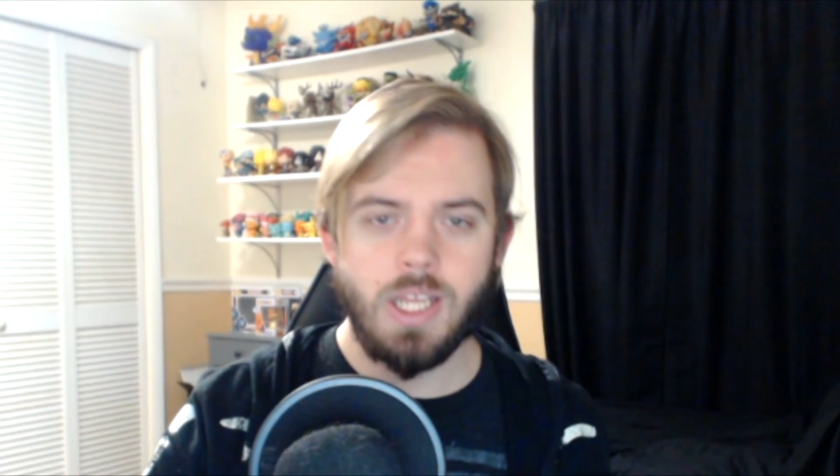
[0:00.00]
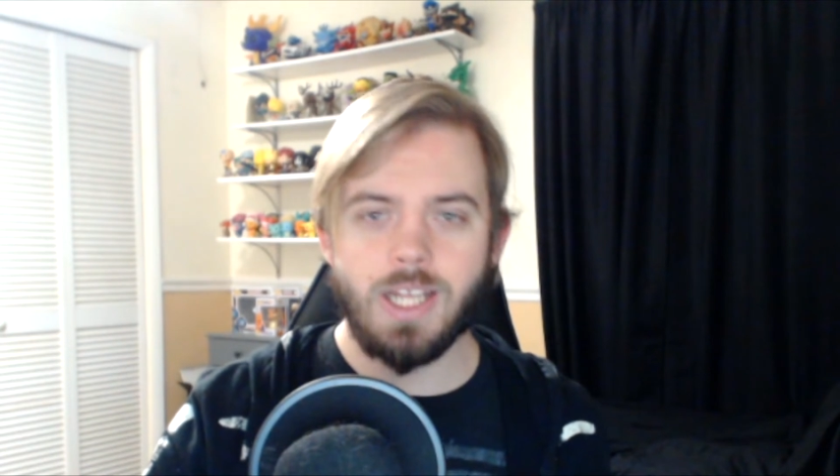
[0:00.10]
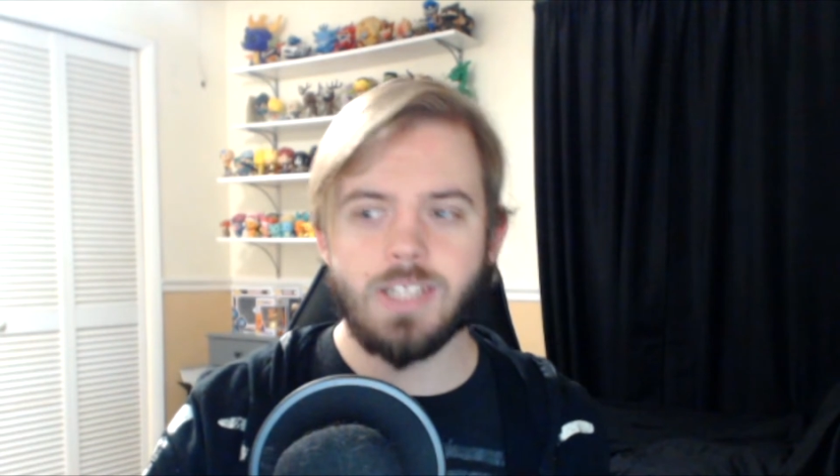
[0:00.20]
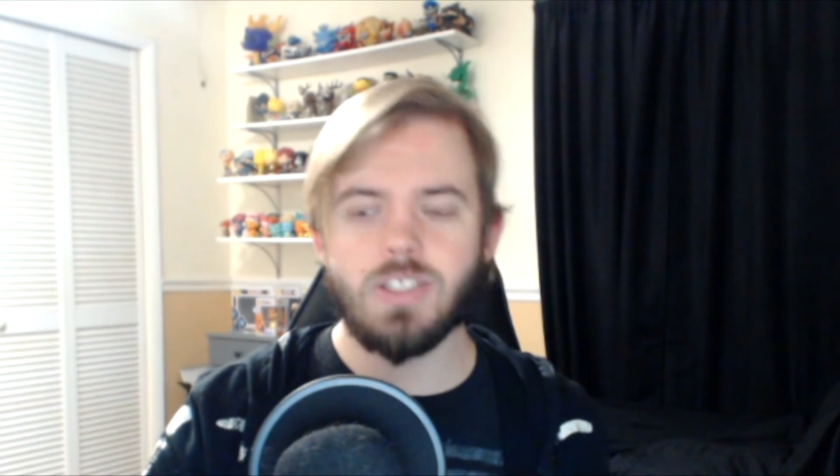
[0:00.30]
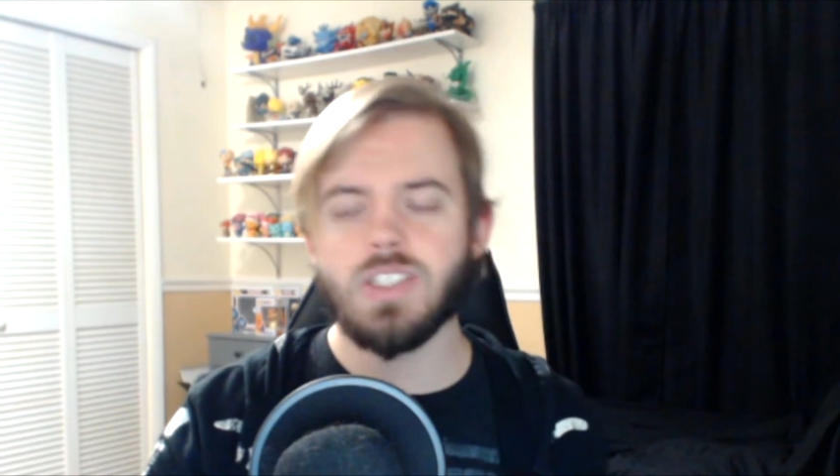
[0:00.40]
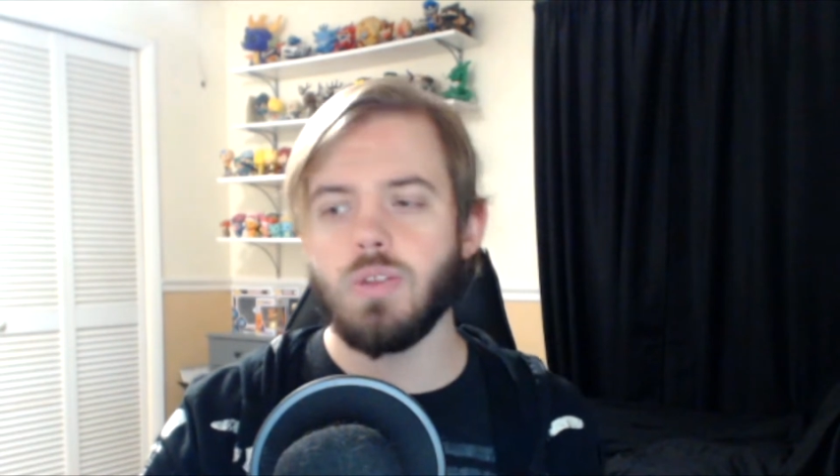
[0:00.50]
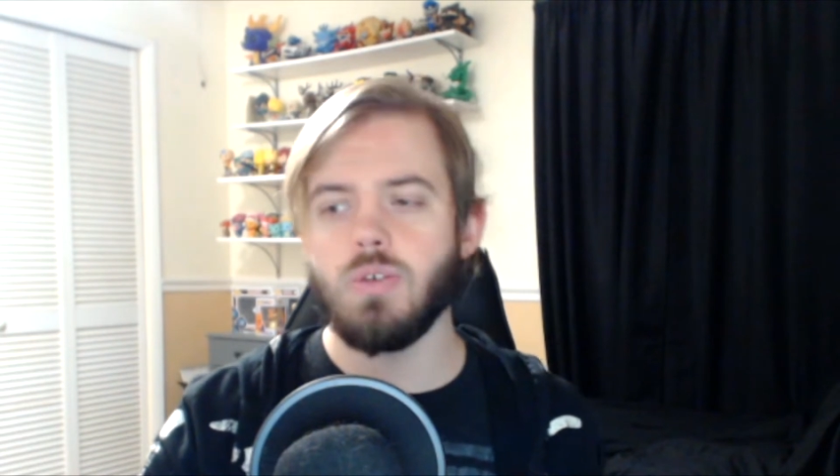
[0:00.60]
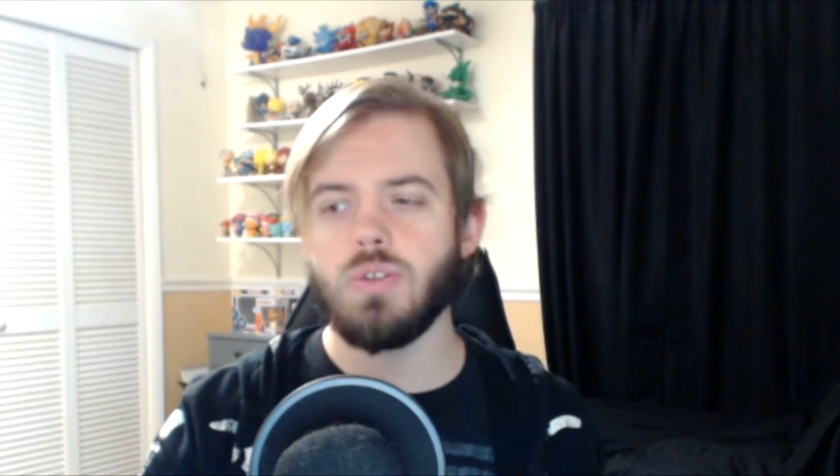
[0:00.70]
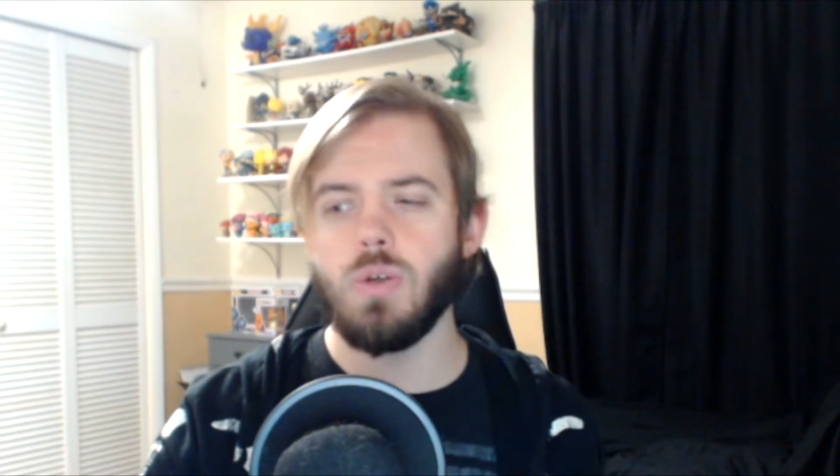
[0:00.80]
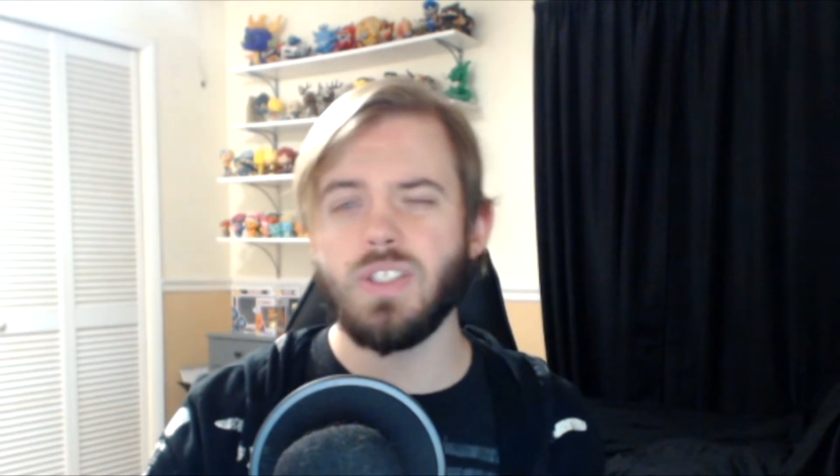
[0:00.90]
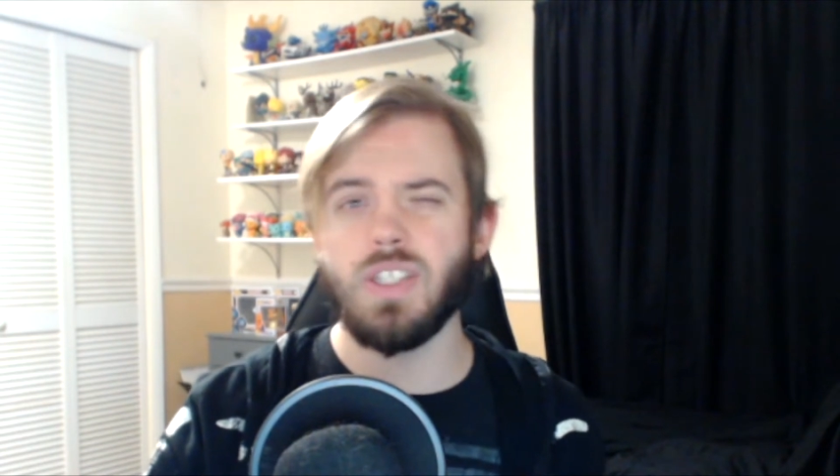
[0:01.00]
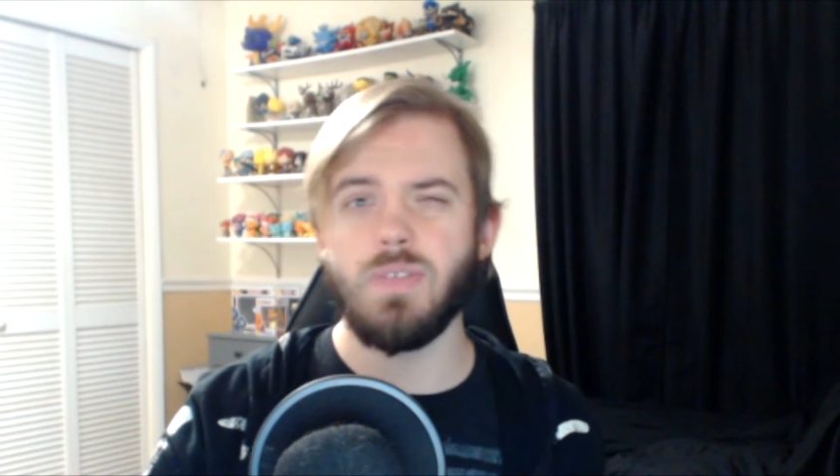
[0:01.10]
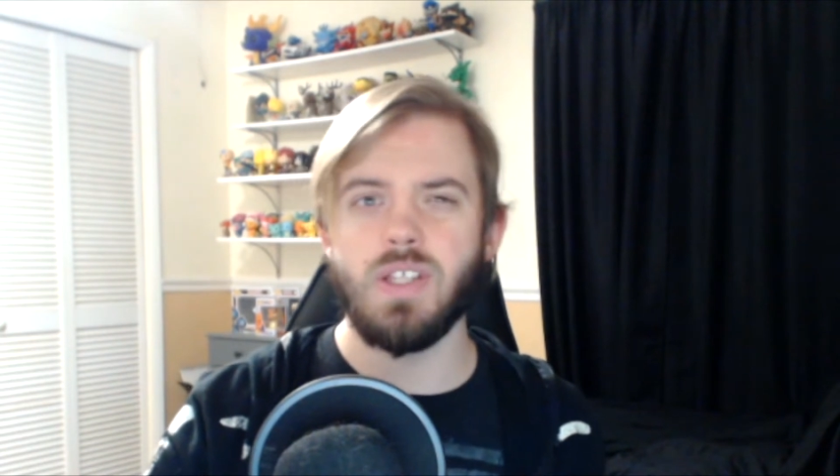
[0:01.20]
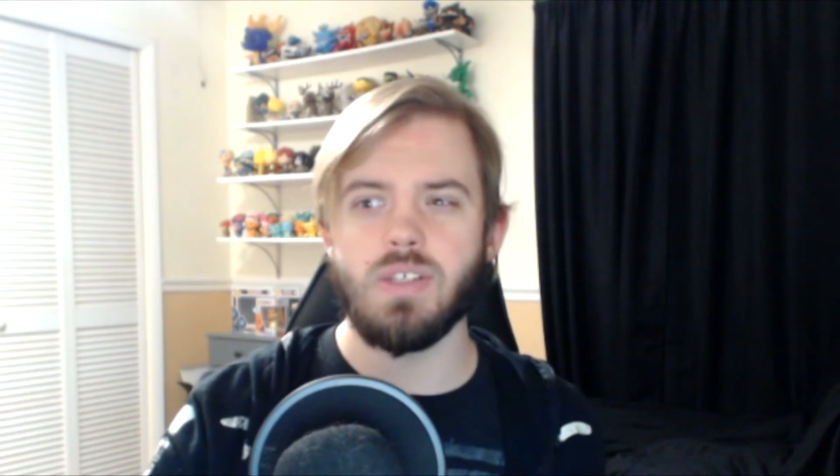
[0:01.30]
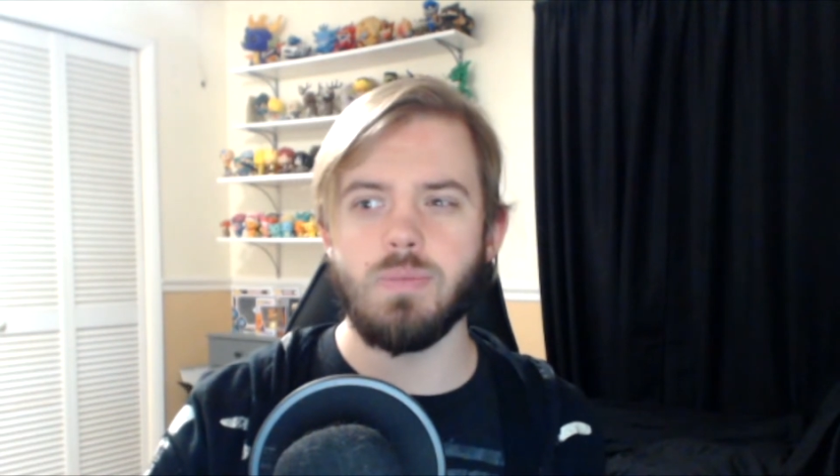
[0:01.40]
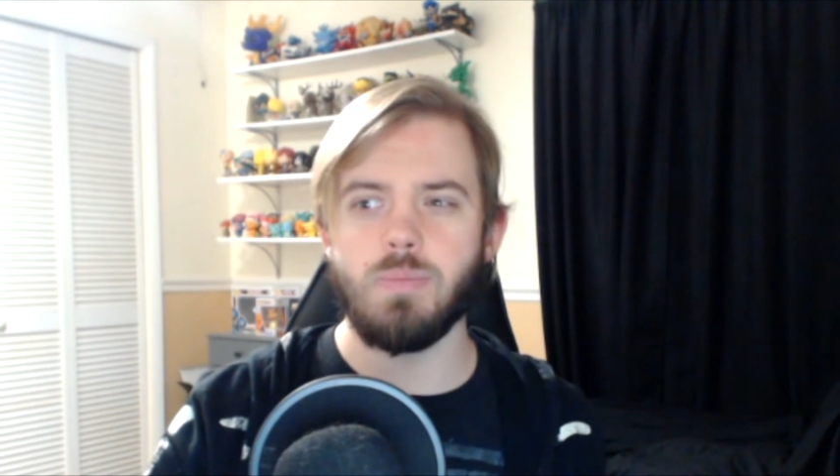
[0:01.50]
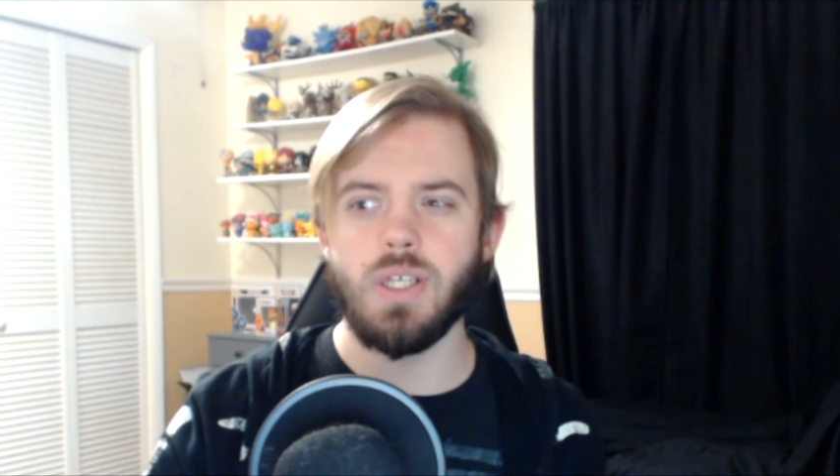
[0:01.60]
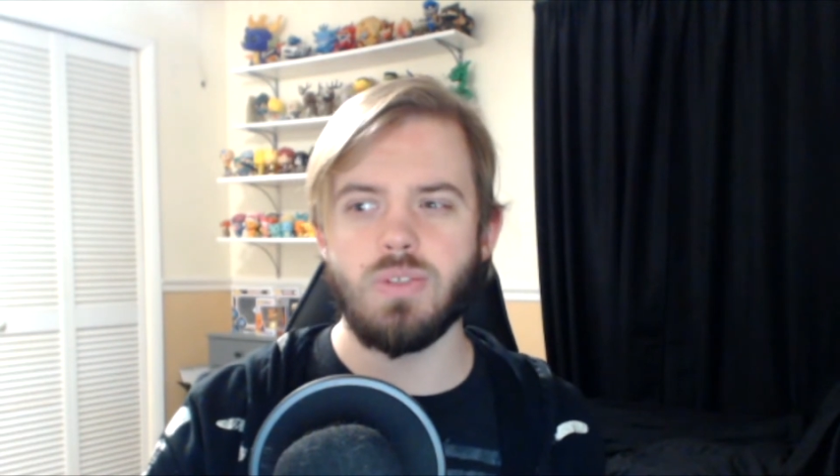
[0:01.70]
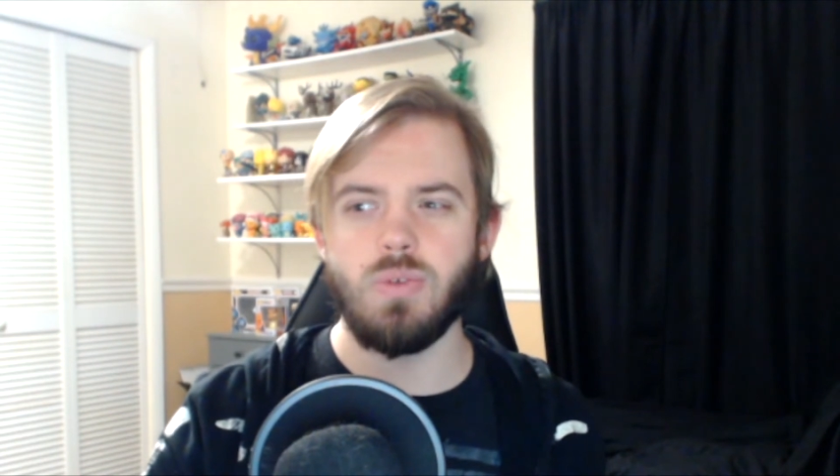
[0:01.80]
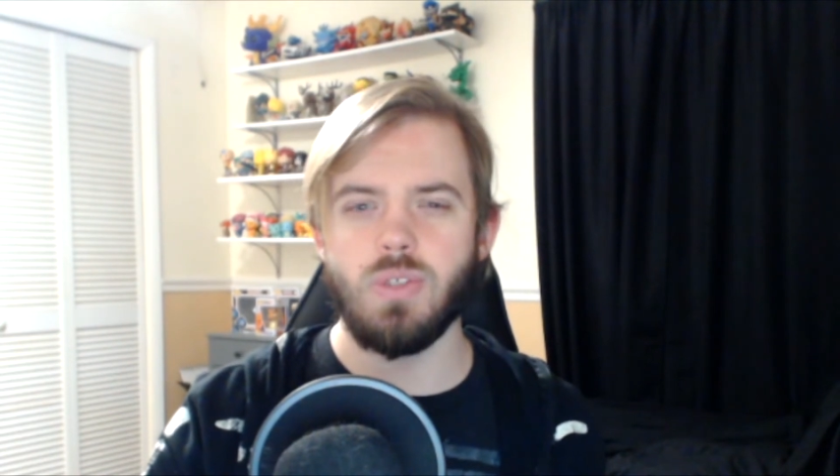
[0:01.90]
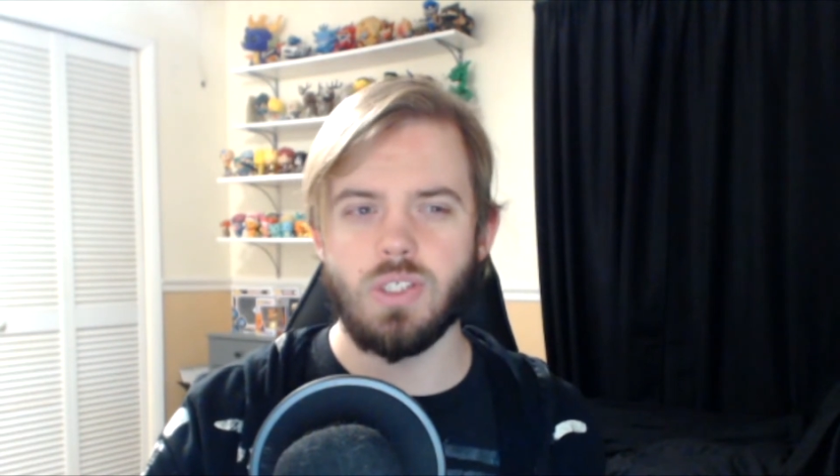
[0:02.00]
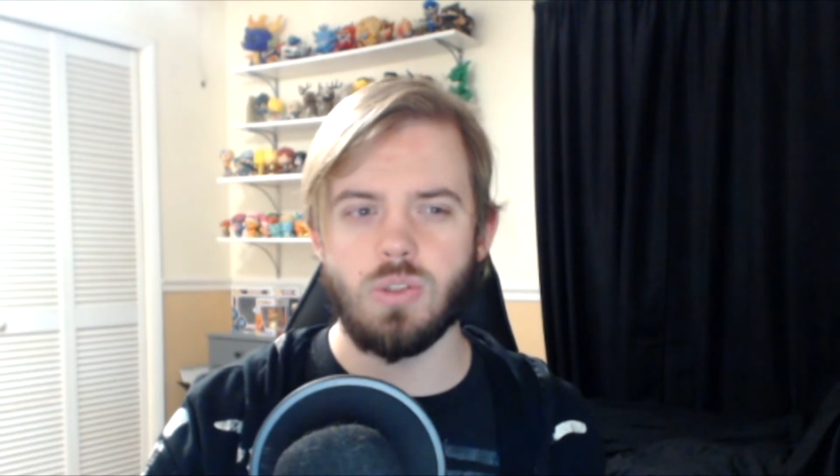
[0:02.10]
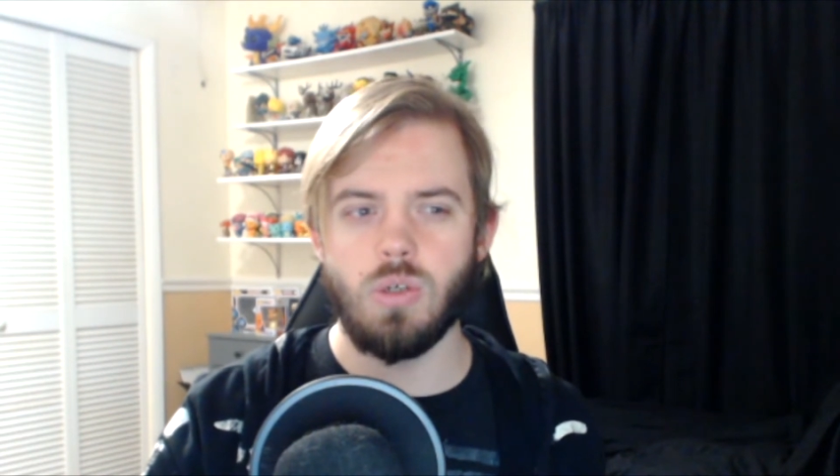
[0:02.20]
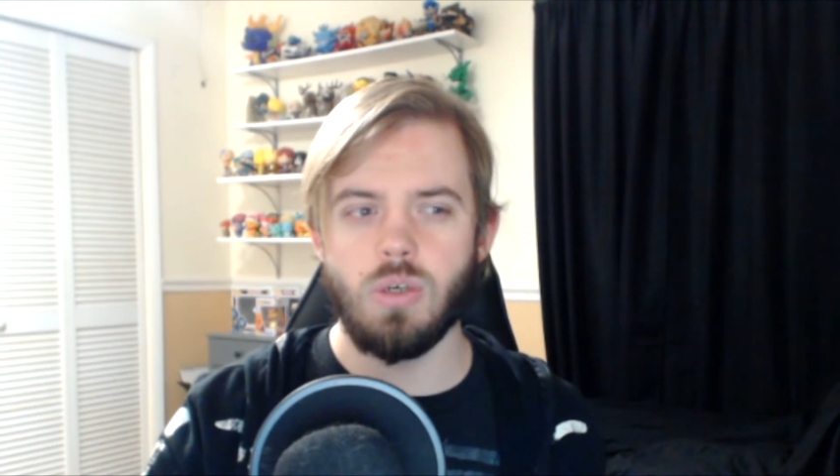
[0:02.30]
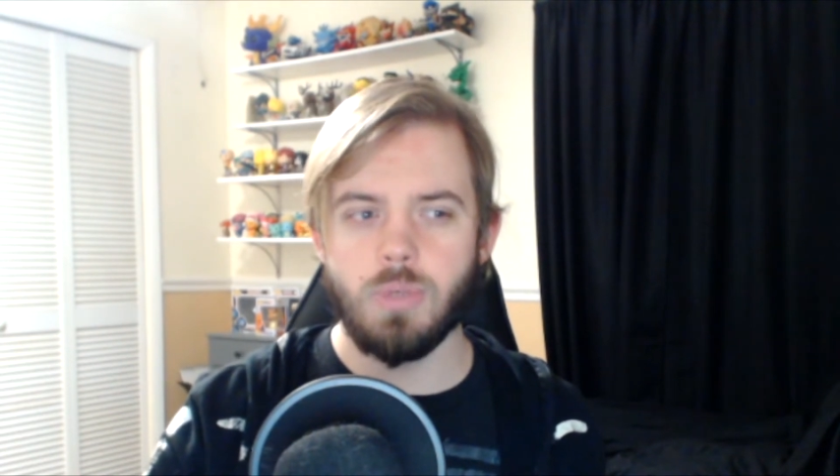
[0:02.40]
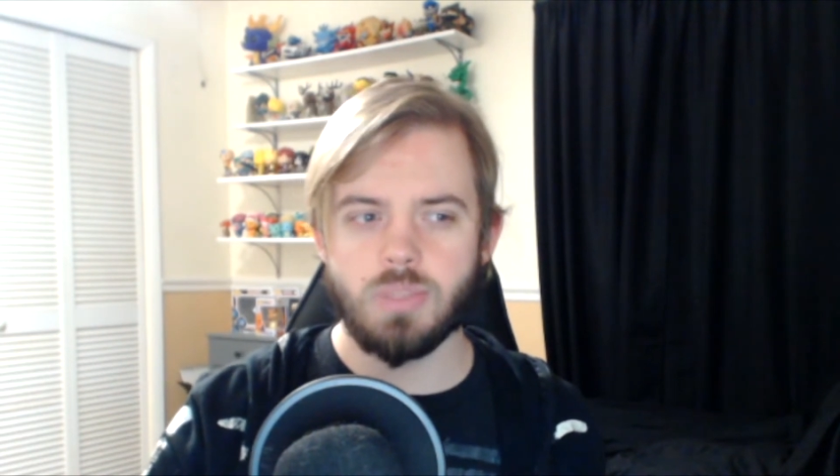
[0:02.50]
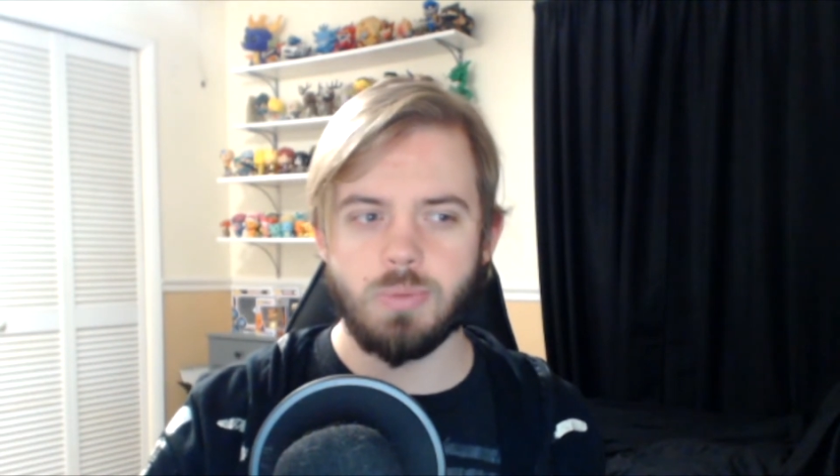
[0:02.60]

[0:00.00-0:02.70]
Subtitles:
I should say 3 stories because I feel like that applies 3 like story modes,